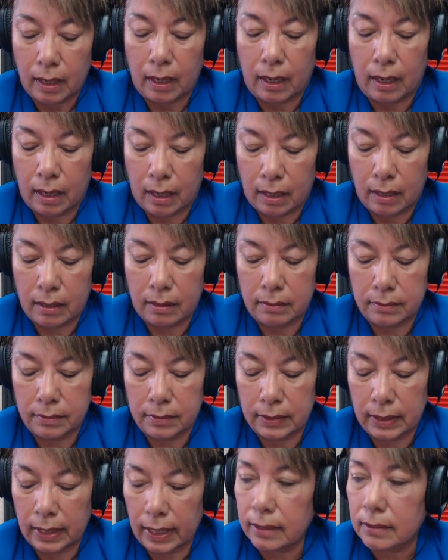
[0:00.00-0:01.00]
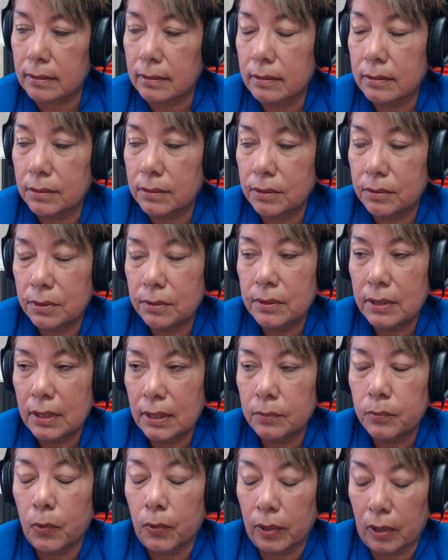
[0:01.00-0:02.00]
uh, yes, you do need
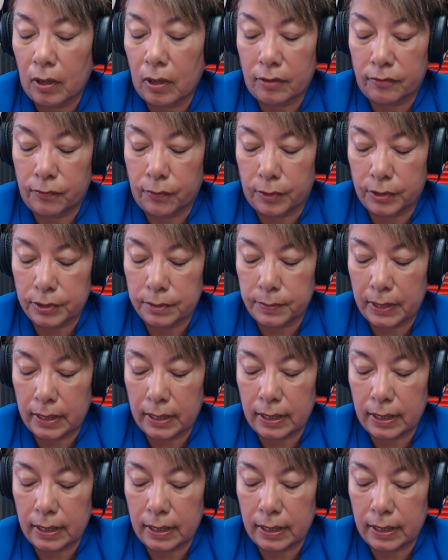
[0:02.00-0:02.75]
more law enforcement.